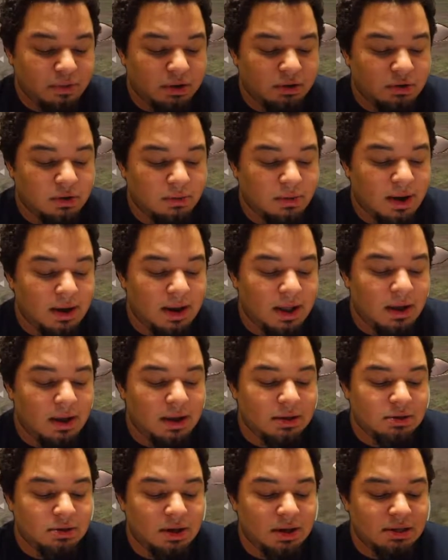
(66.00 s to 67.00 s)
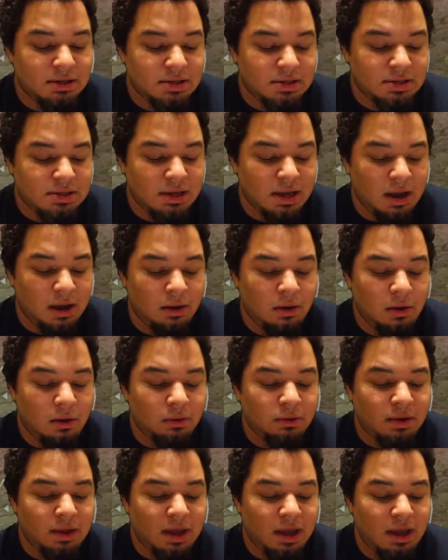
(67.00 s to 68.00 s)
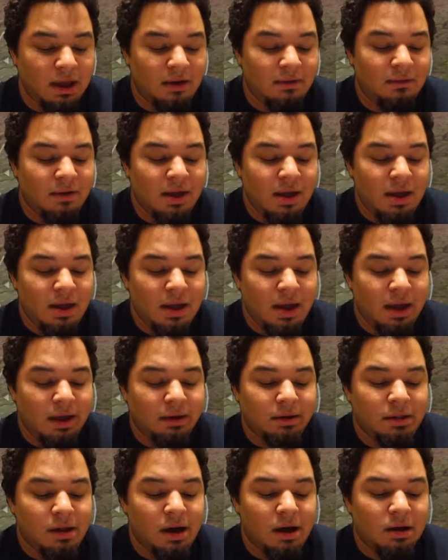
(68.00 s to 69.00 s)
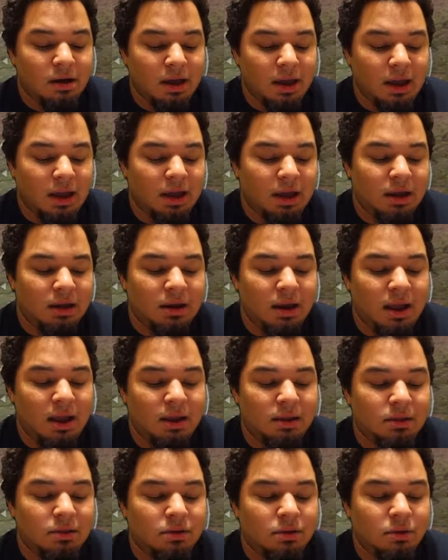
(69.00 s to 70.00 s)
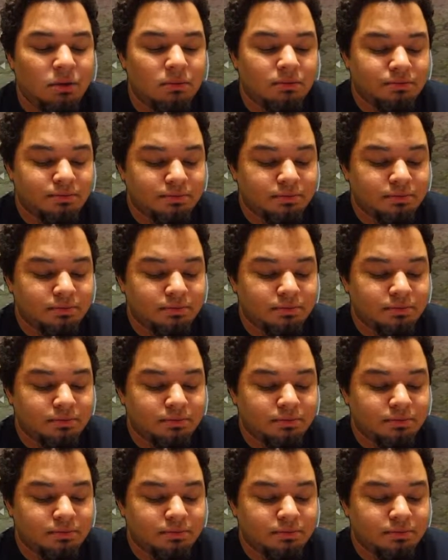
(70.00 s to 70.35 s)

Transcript: So right now, as you guys can see, I only have a Glock and a little